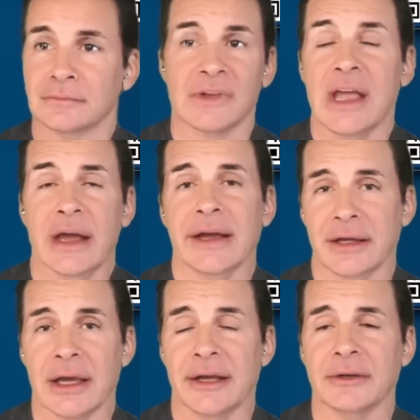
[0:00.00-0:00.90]
Yeah,
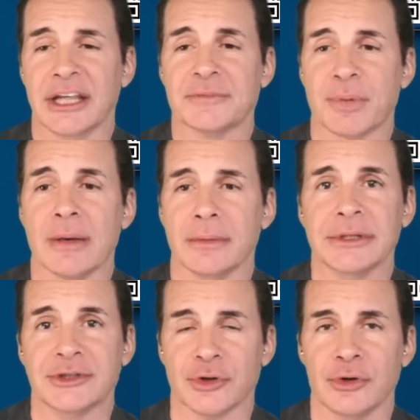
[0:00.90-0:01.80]
I, I, that's
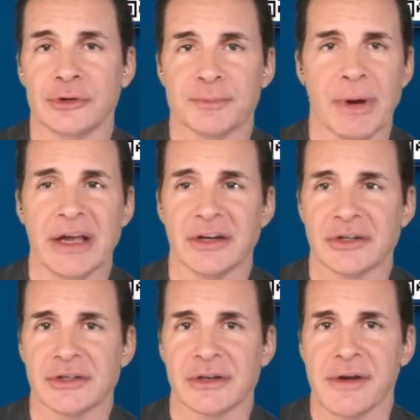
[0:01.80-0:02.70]
probably true.
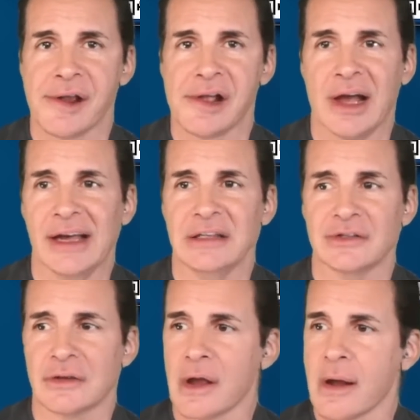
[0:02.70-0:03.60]
Spiders, heights.